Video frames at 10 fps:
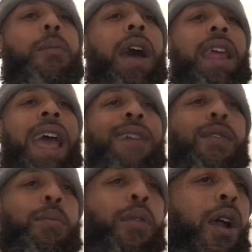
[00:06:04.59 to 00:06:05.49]
might have
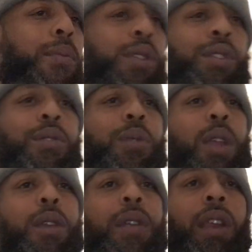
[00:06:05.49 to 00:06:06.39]
a barbecue
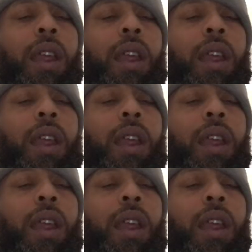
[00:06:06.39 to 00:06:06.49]
here and